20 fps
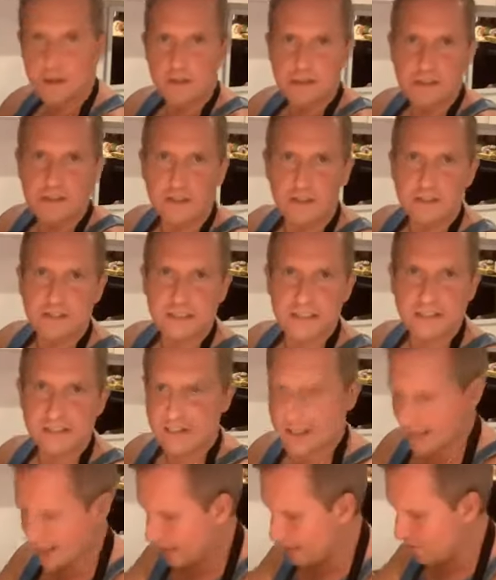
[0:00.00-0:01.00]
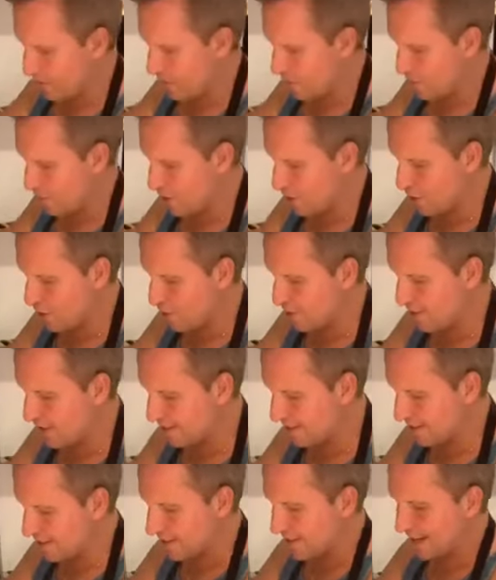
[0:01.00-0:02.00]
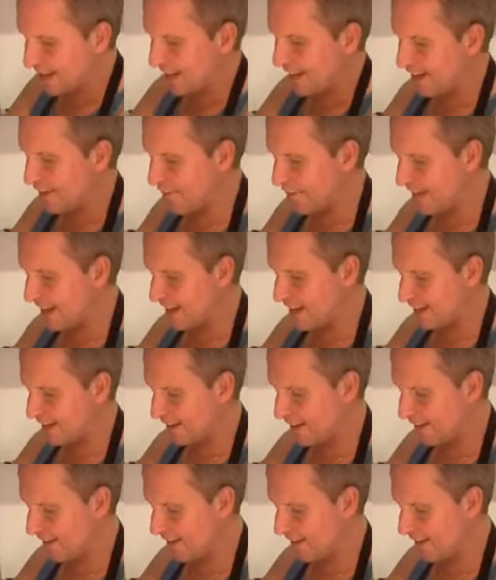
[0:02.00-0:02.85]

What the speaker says: So it's Saturday evening. What are you doing with your Saturday evening?